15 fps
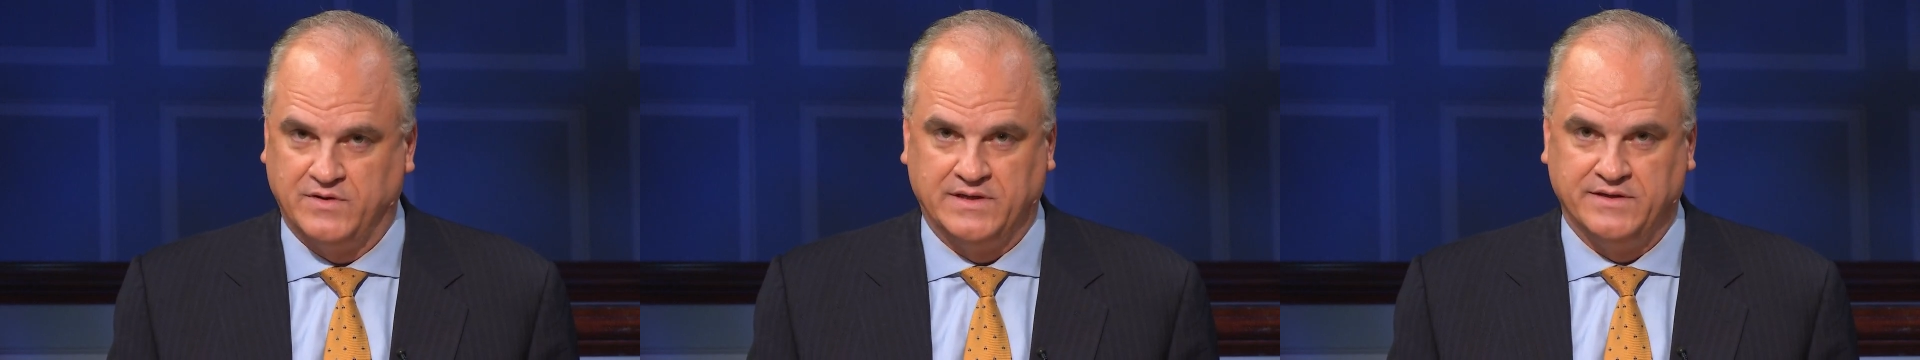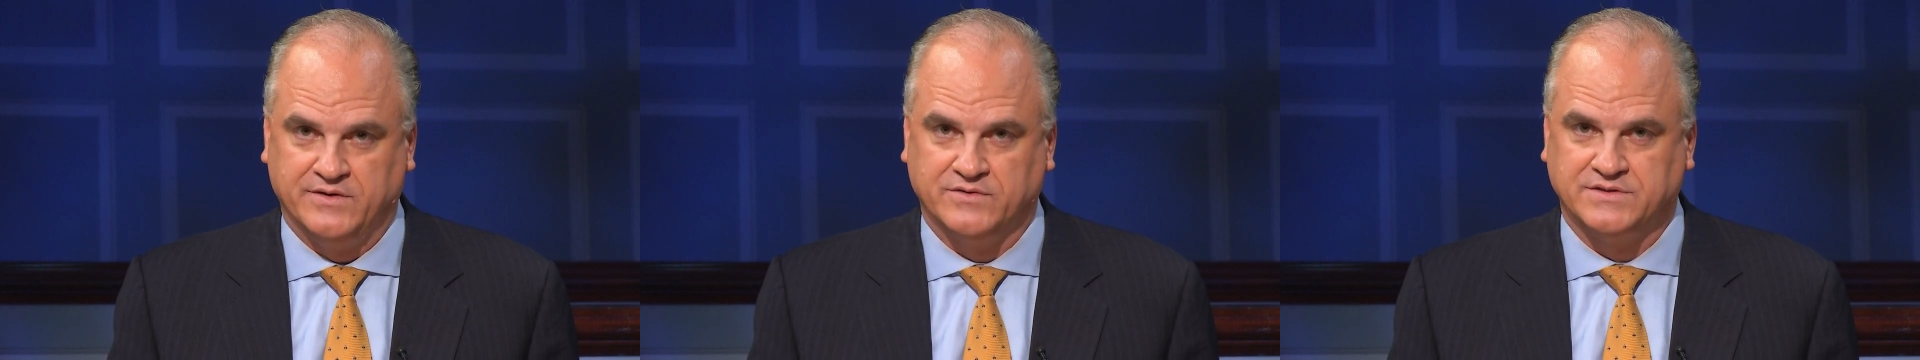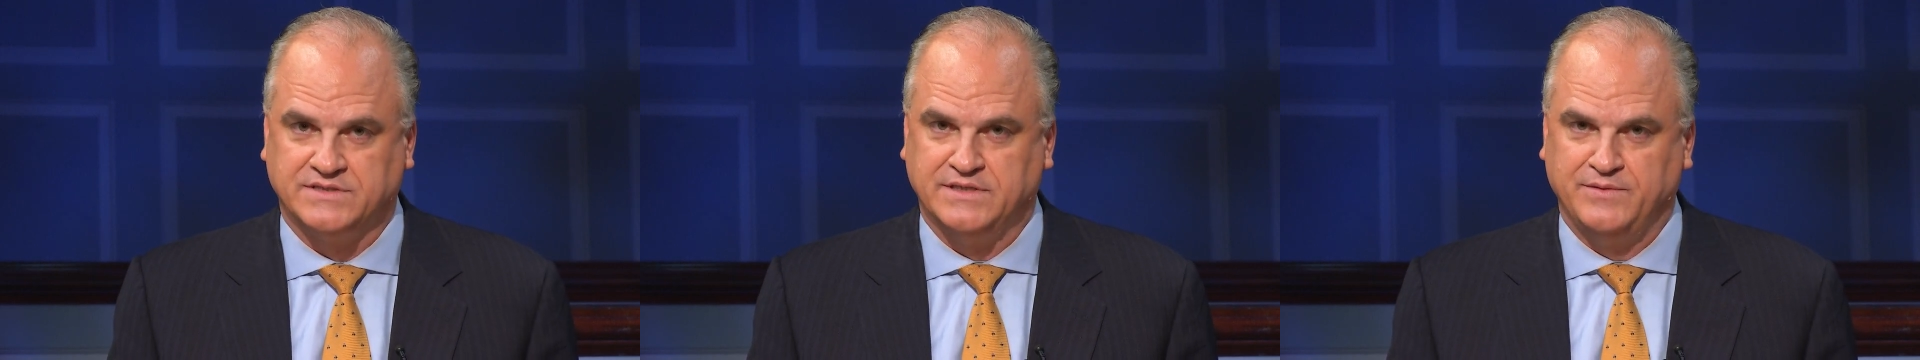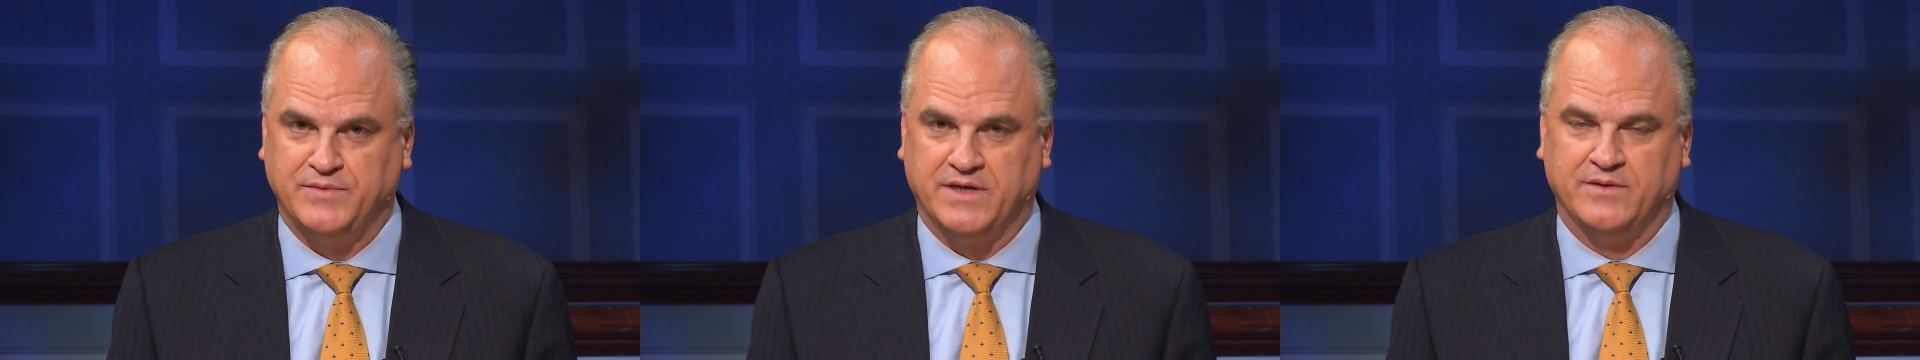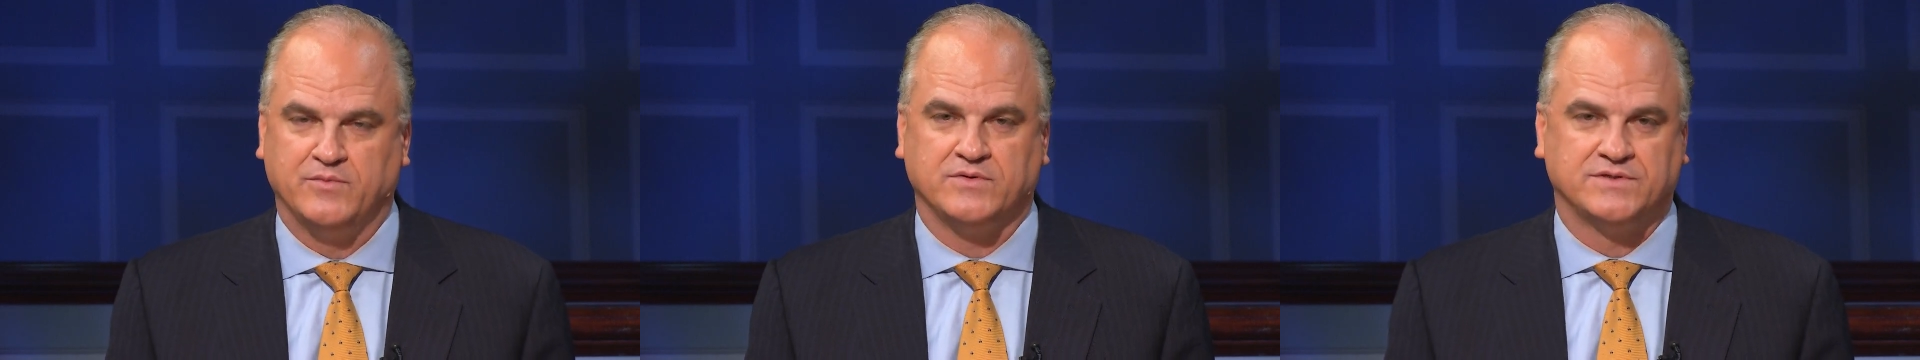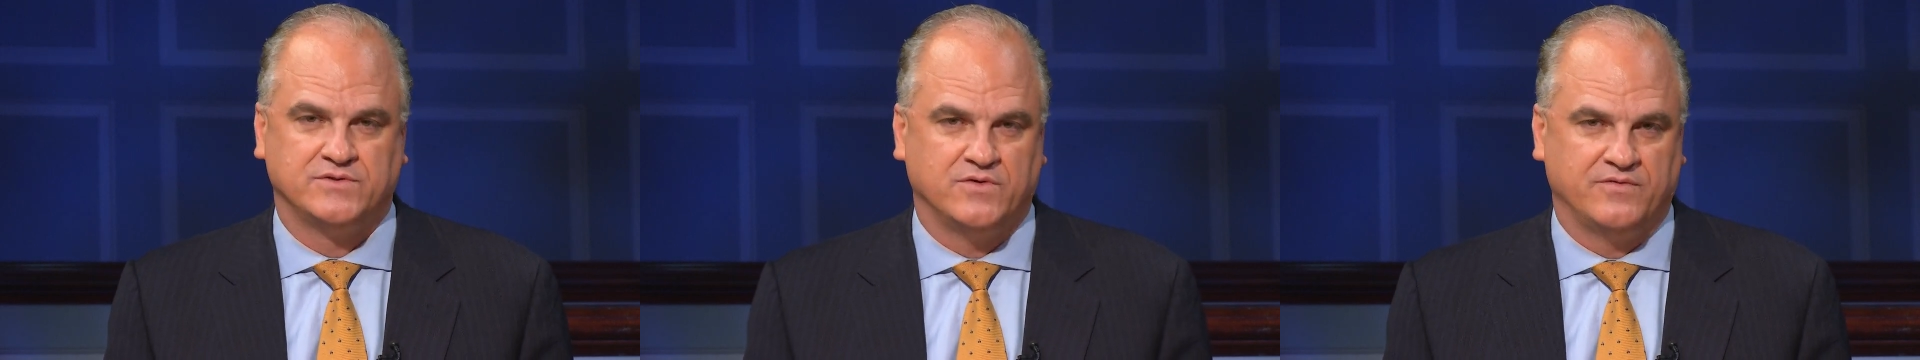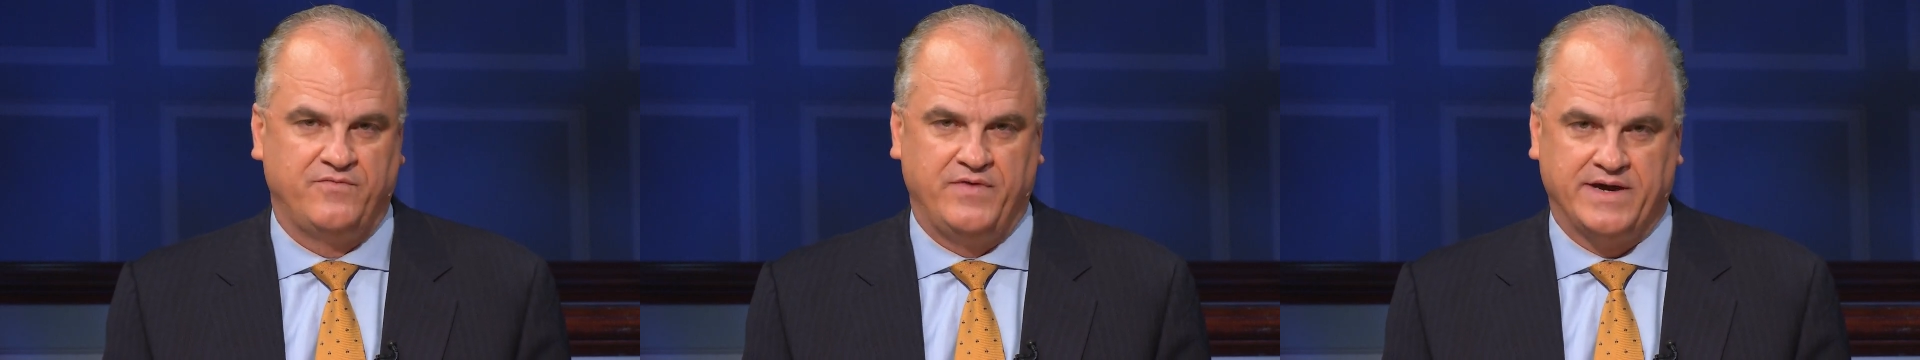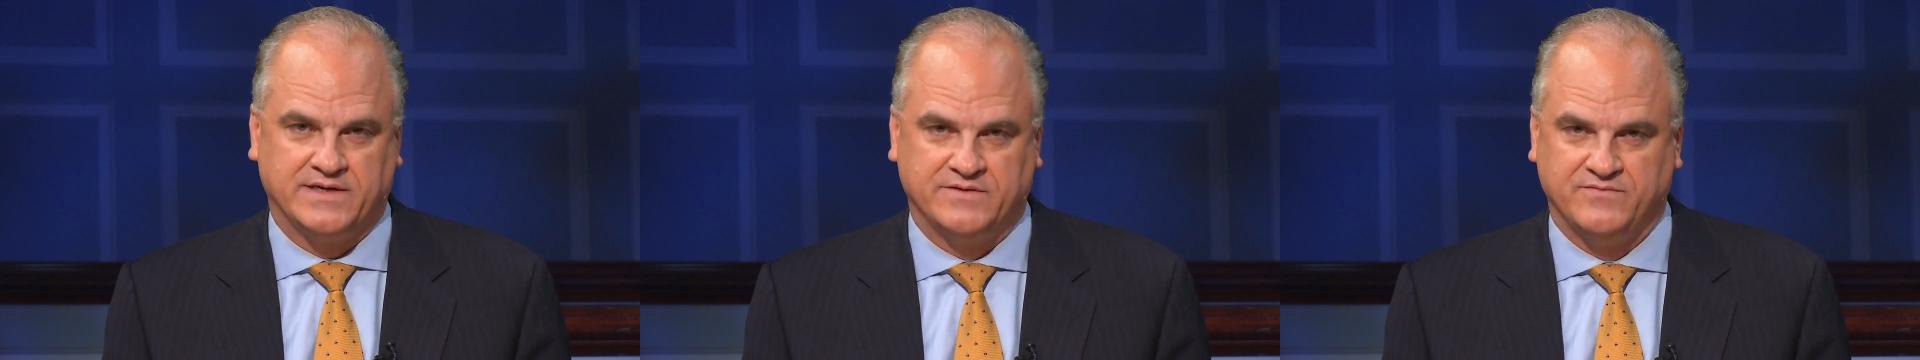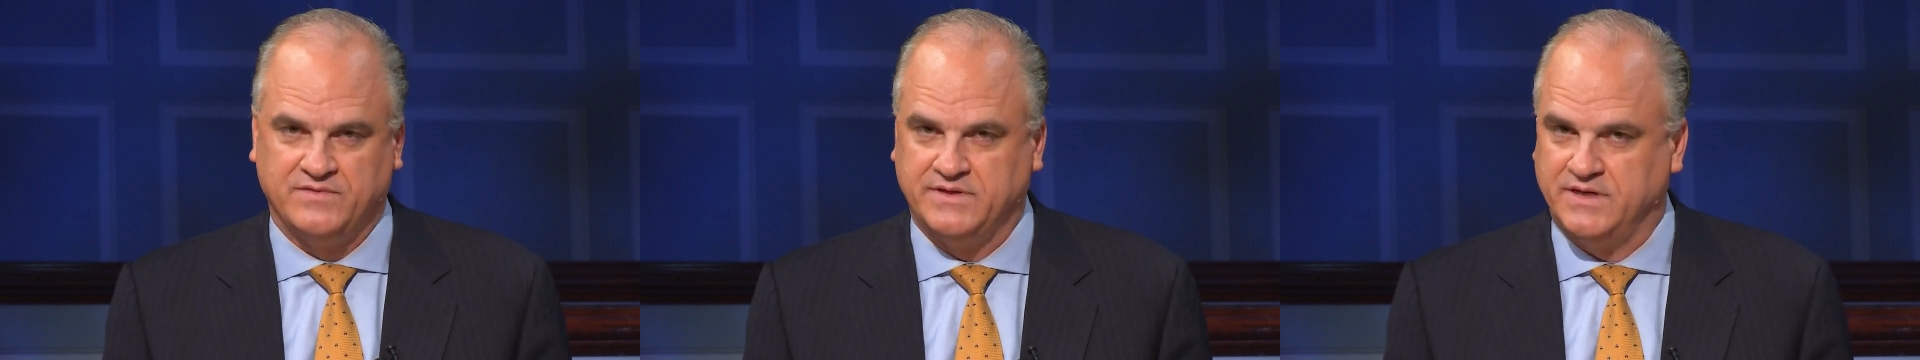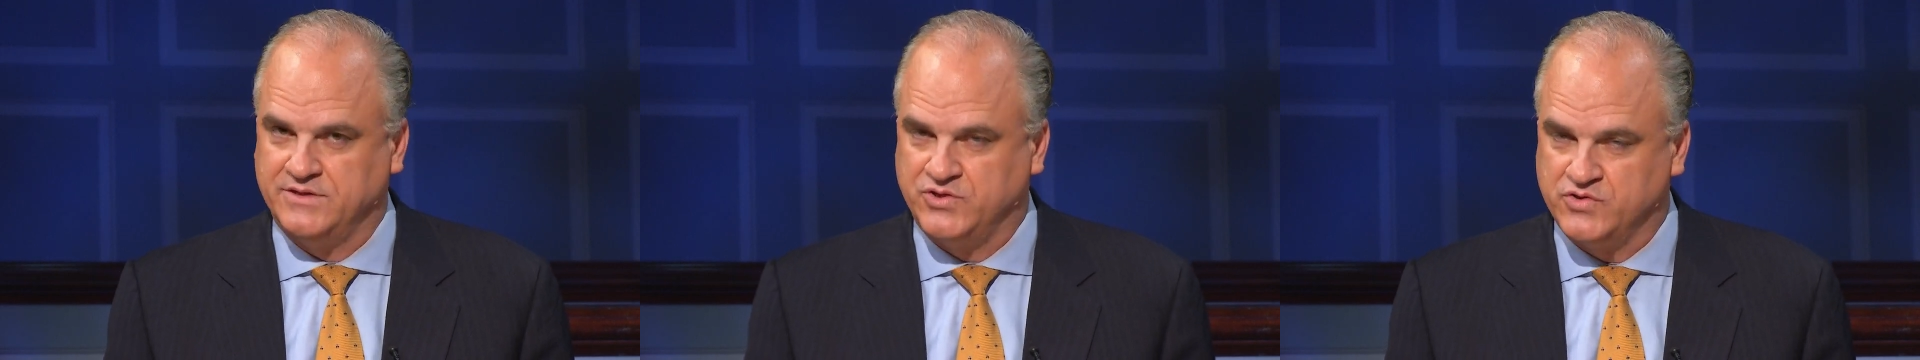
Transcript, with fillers: leader seemed able to effectively